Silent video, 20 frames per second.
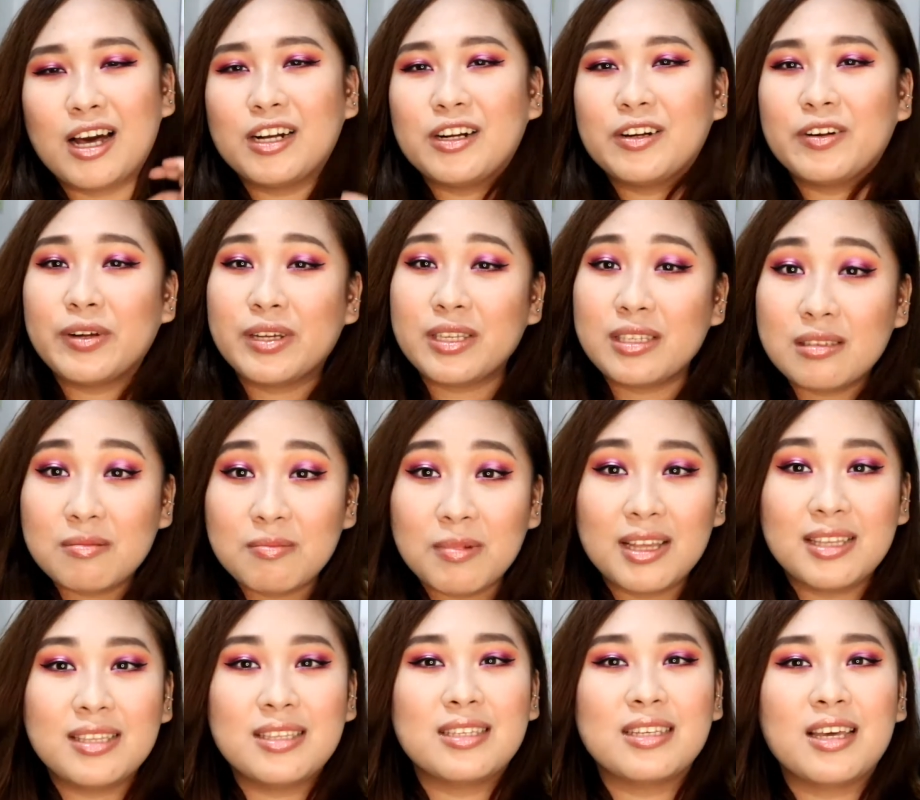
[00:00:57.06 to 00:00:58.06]

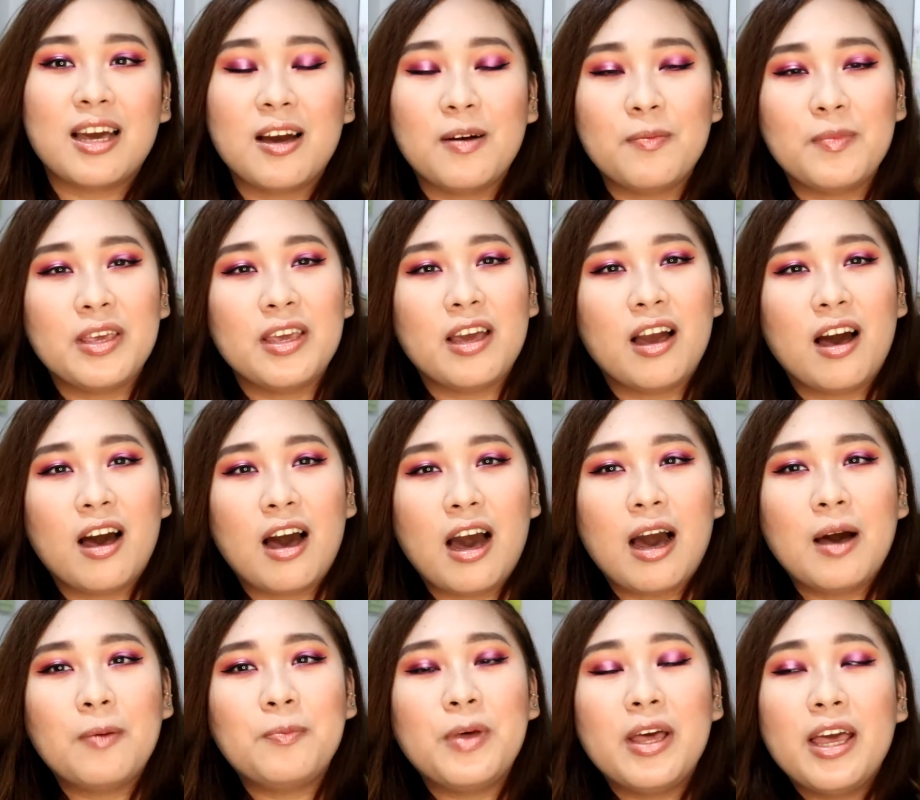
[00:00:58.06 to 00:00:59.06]
Christmas coming
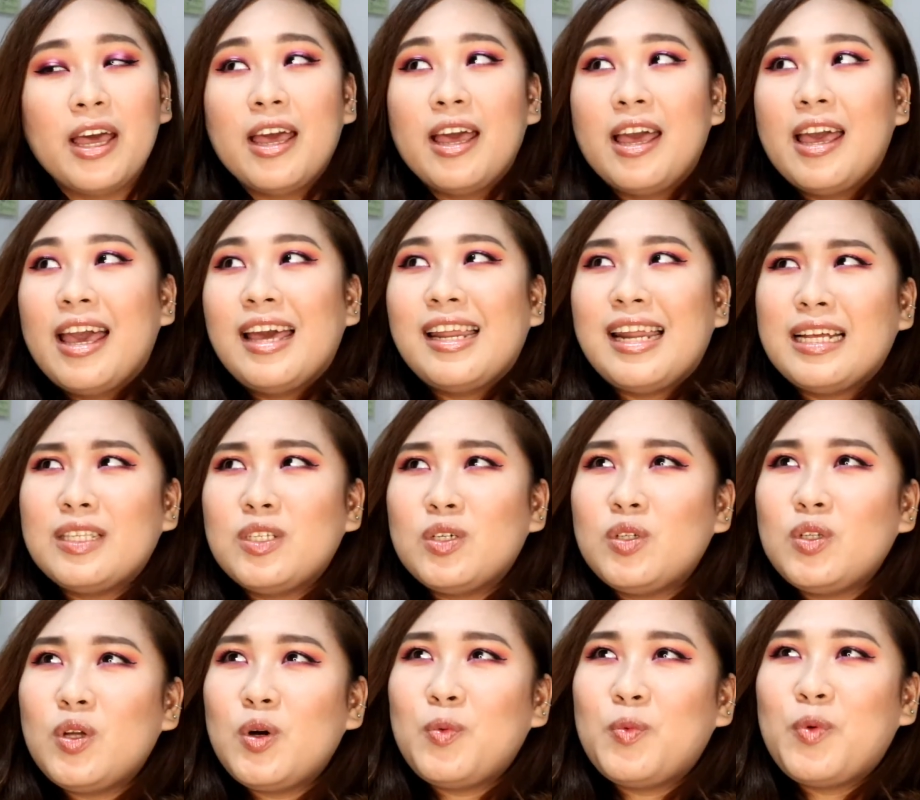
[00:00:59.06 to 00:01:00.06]
up, and I
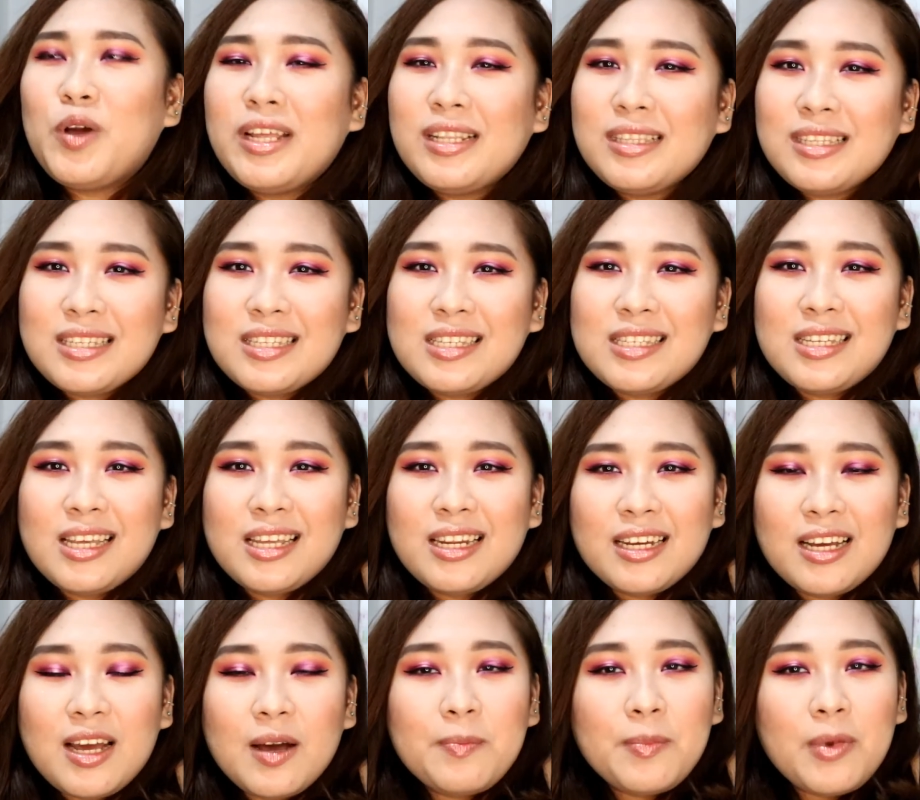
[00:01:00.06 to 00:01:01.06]
don't know when this is
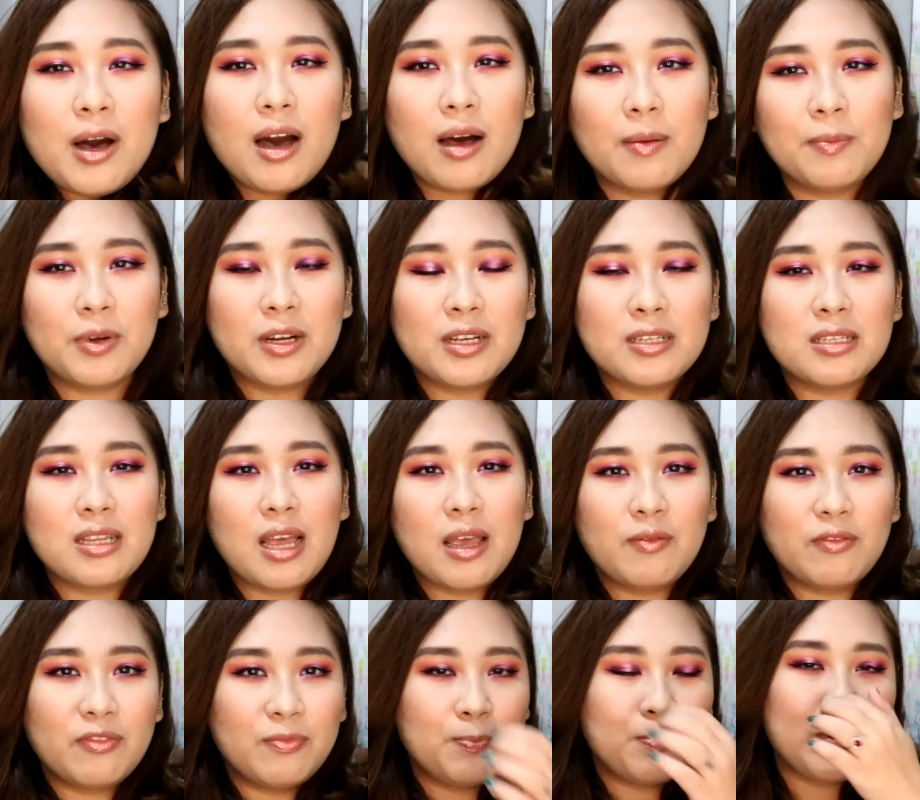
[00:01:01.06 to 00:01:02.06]
gonna come up because
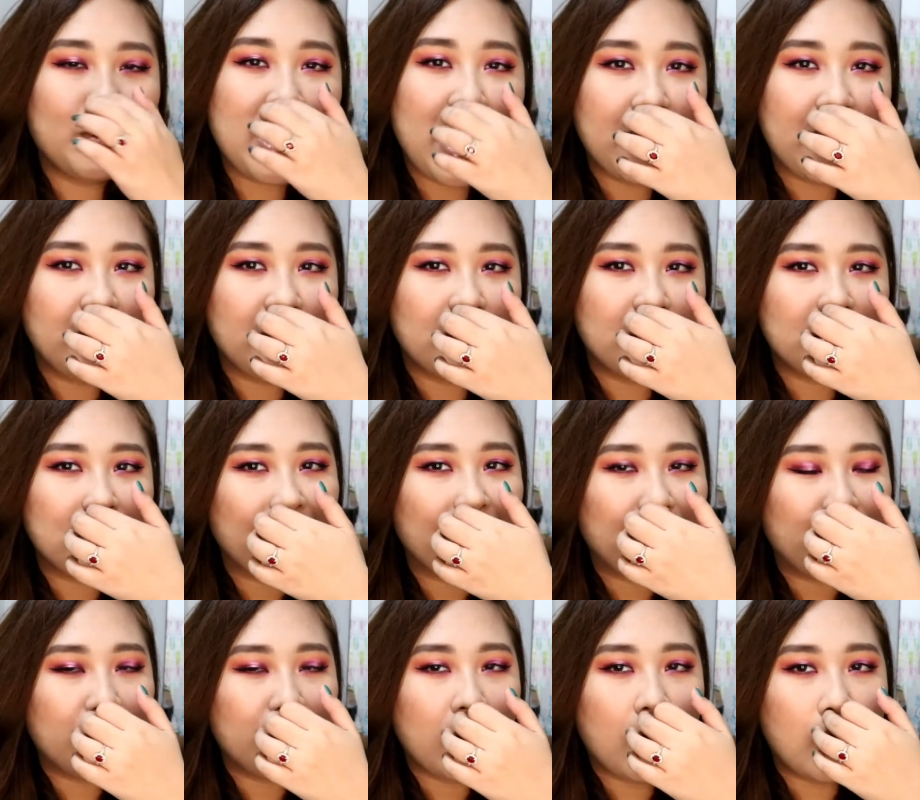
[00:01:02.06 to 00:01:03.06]
I'm planning to
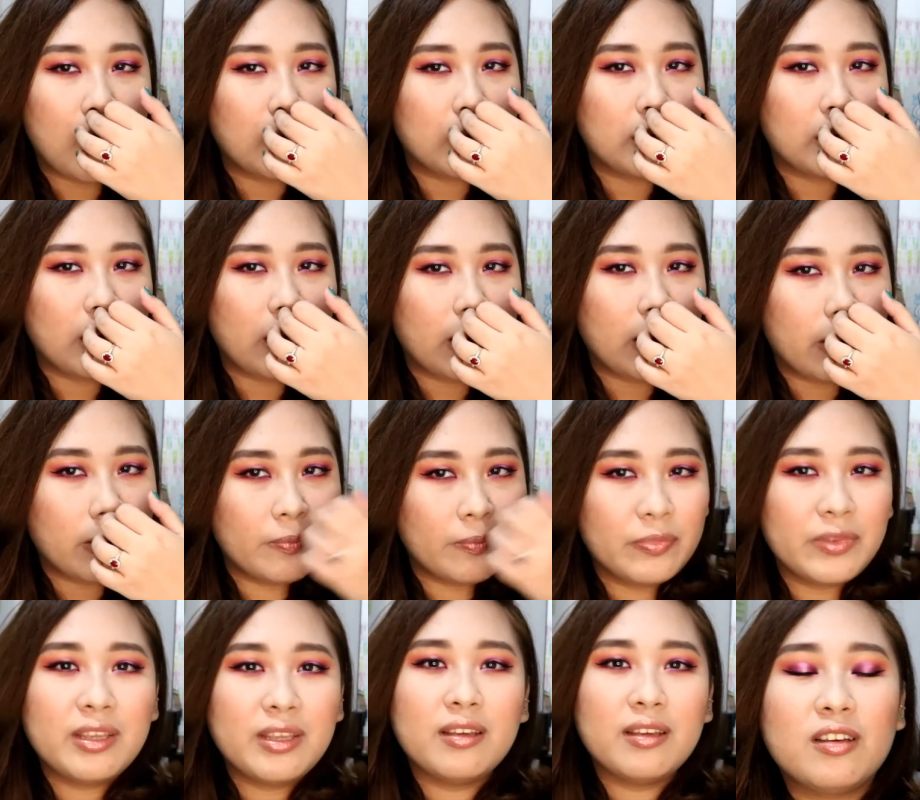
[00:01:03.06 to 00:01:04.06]

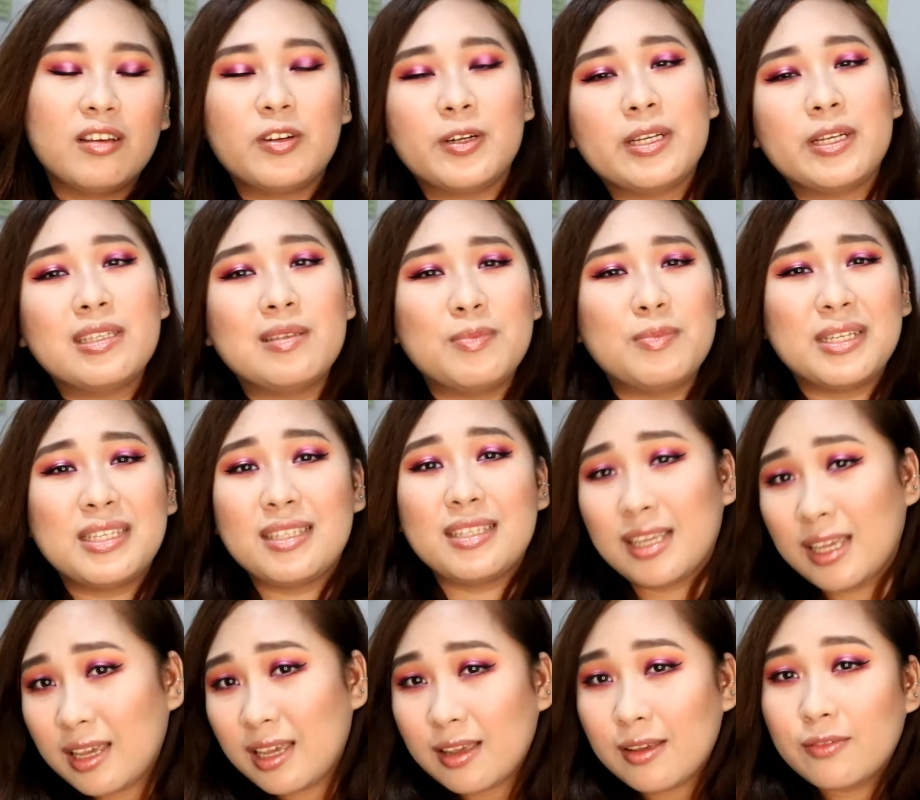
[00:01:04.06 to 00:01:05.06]
vlog Christmas
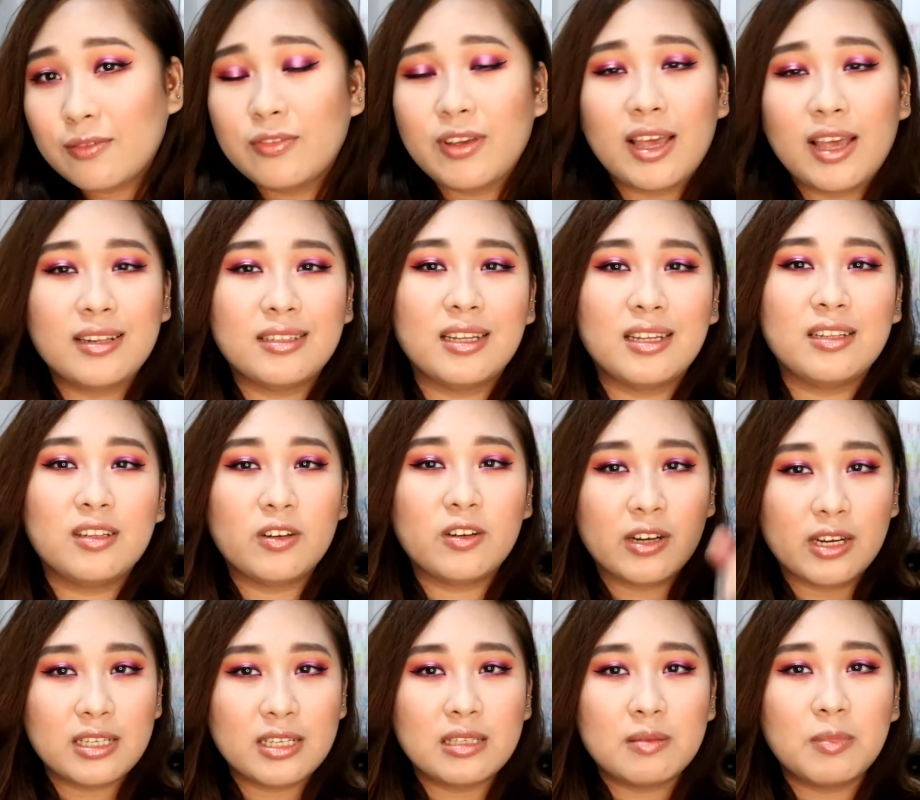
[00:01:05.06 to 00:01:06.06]
Eve and then
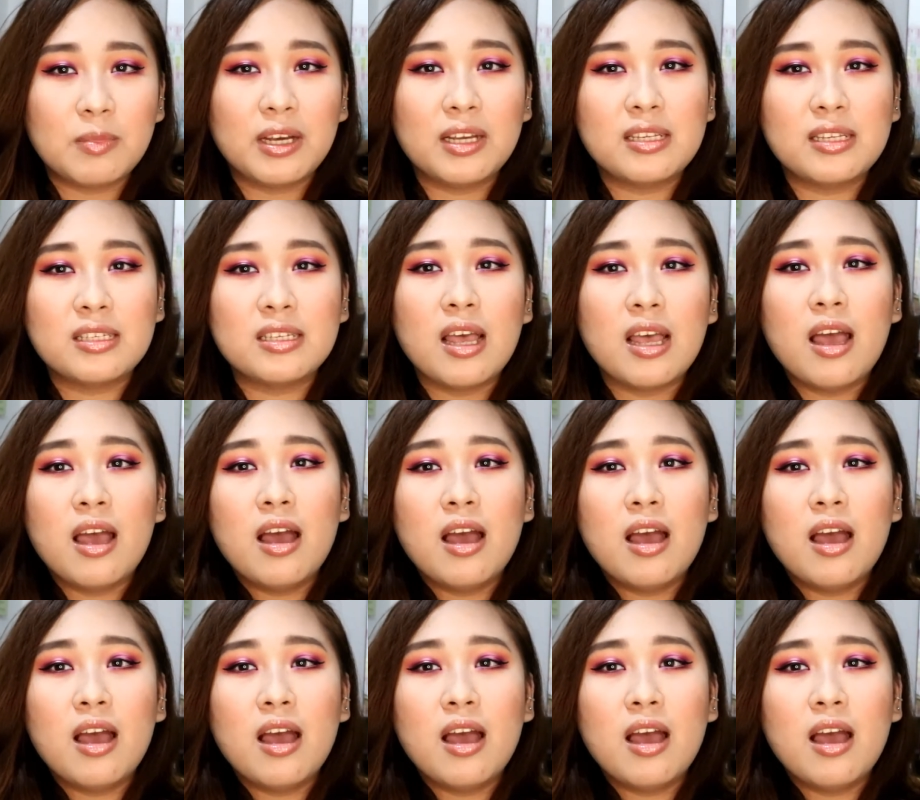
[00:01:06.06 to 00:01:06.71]
Christmas,